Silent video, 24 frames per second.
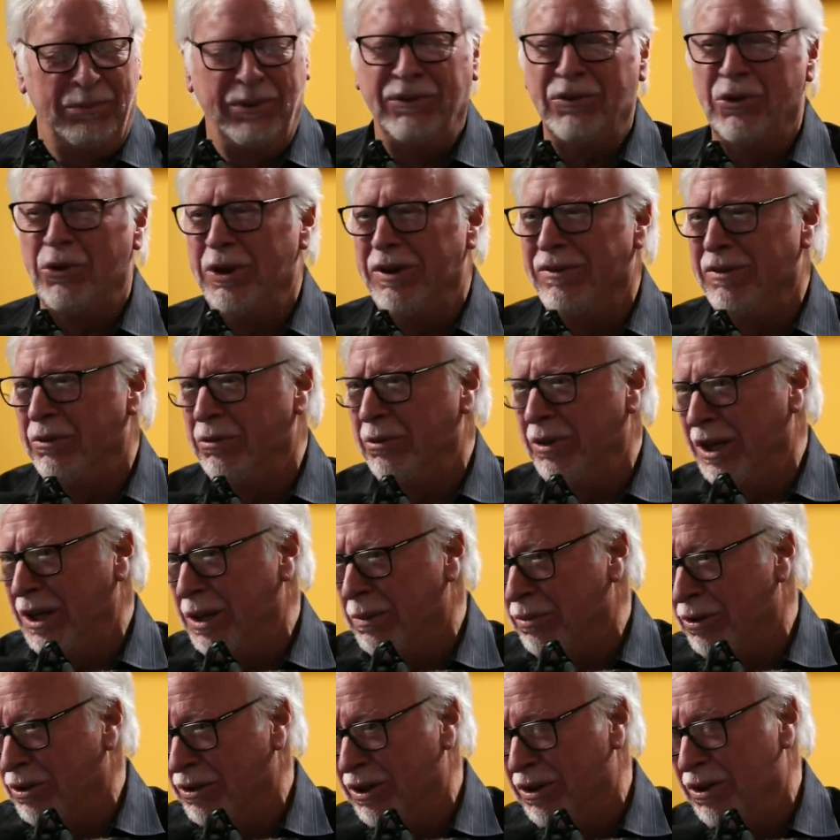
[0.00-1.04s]
before you even
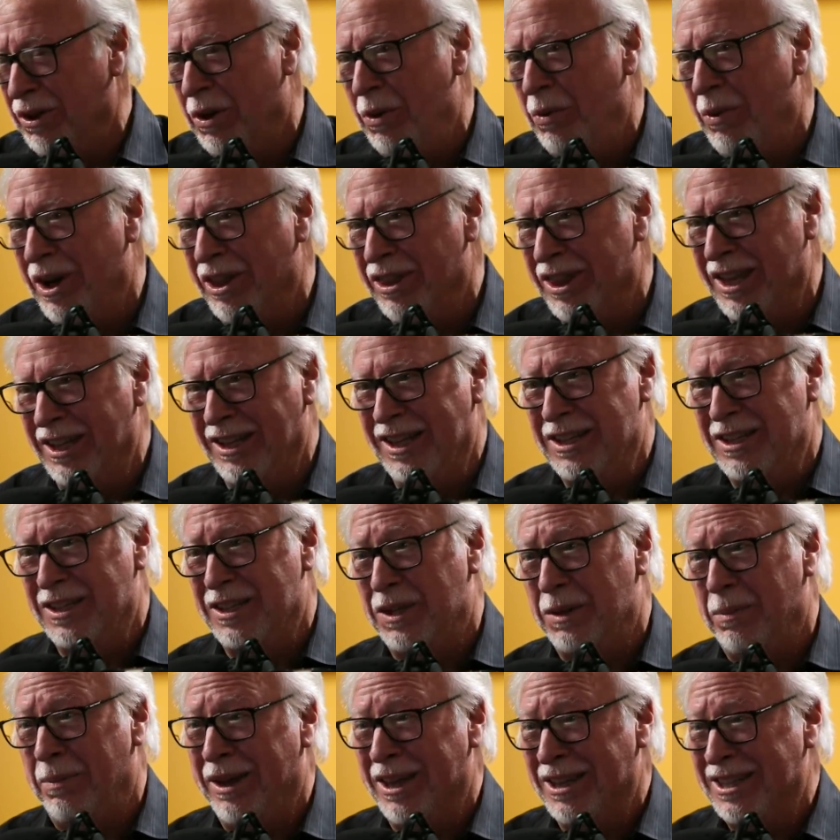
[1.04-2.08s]
read the book, you know one thing,
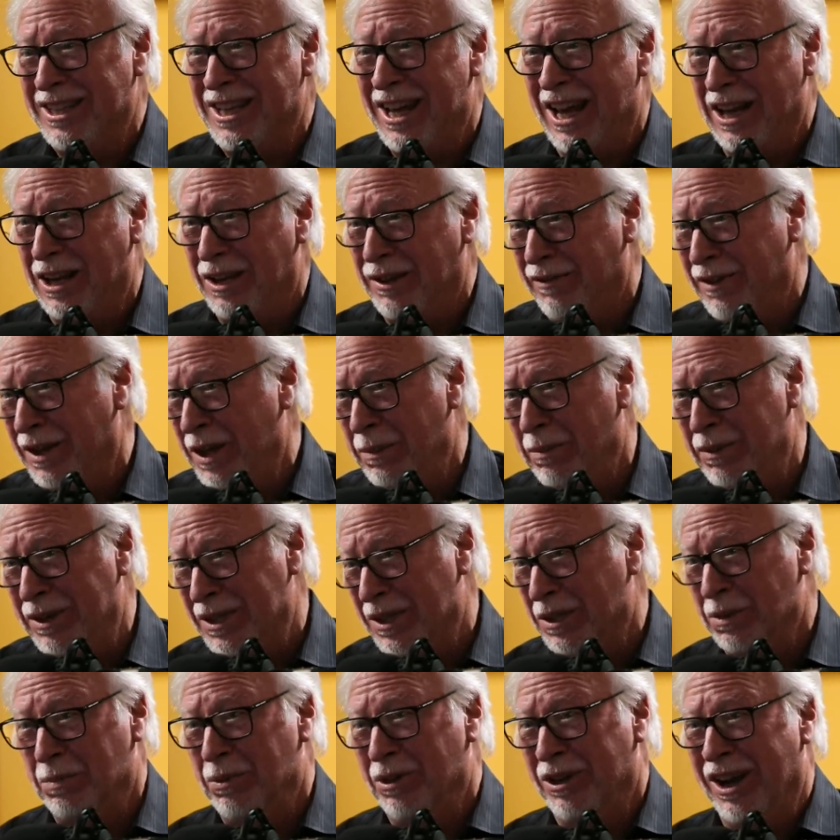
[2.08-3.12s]
this is the best title of any
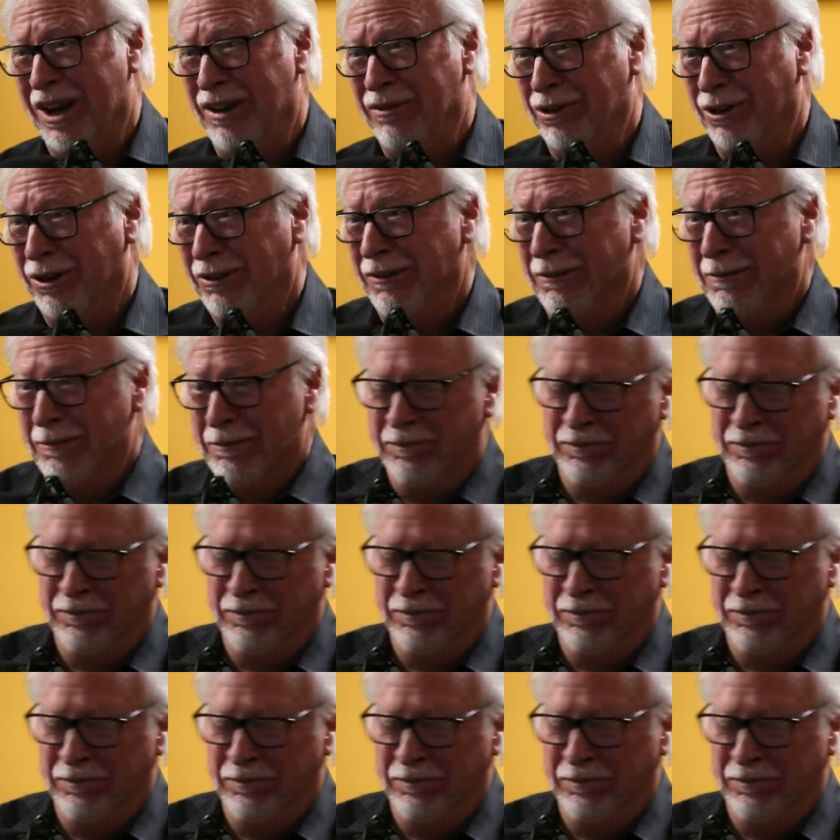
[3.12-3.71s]
business book ever.